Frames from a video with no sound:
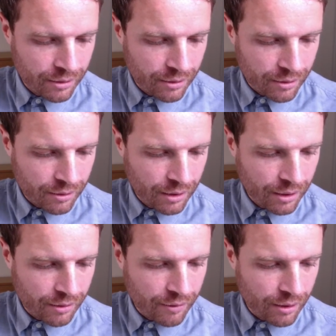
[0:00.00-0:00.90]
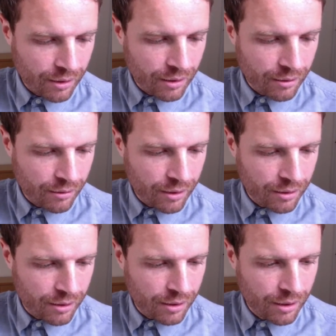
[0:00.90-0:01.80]
6, 7, 8, 9,
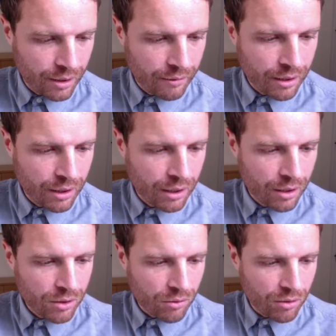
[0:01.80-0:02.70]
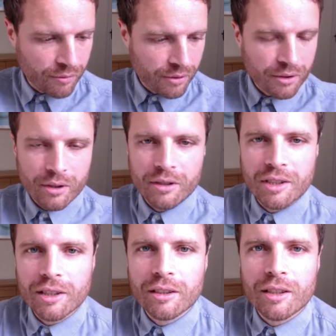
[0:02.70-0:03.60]
10, 12,
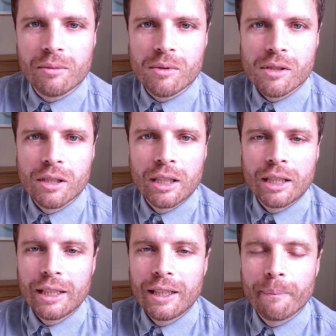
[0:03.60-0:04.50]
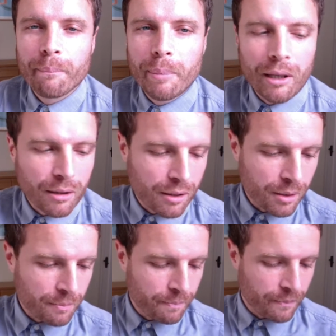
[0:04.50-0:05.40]
13 games. But
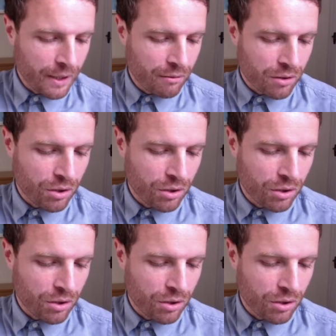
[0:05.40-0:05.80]
there